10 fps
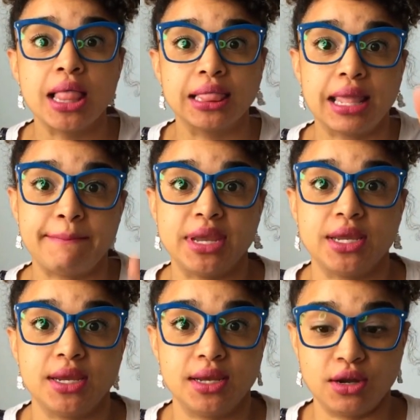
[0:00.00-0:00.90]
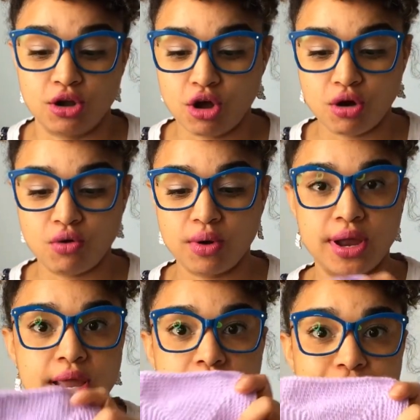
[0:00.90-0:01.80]
Let me know
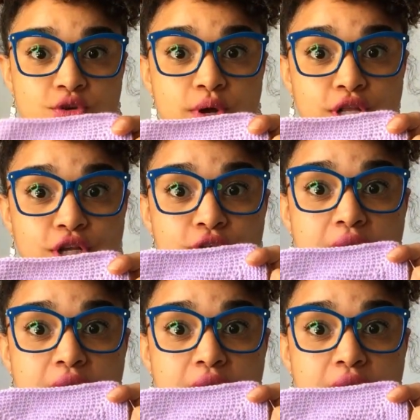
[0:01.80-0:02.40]
if you want to learn